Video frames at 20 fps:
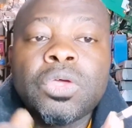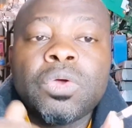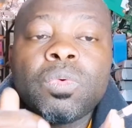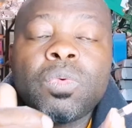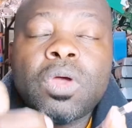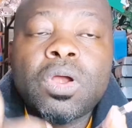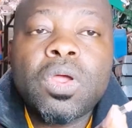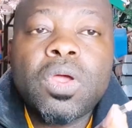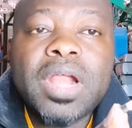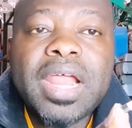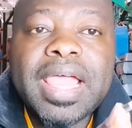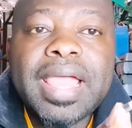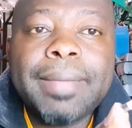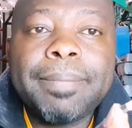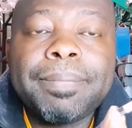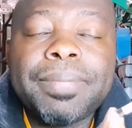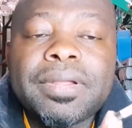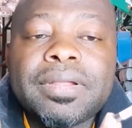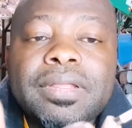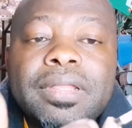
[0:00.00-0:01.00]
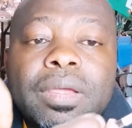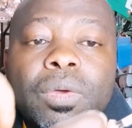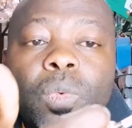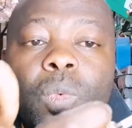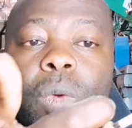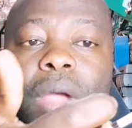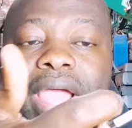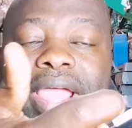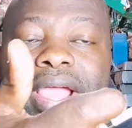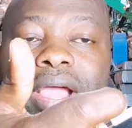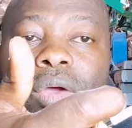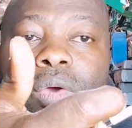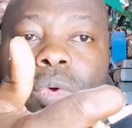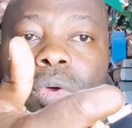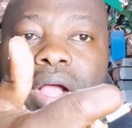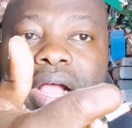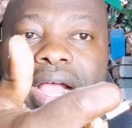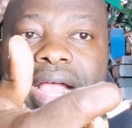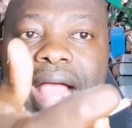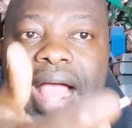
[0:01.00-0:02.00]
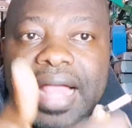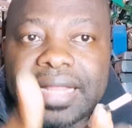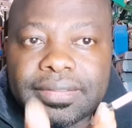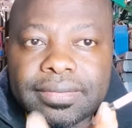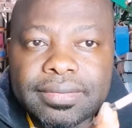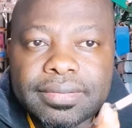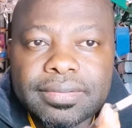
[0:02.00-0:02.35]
what's gonna happen? The wire will cut.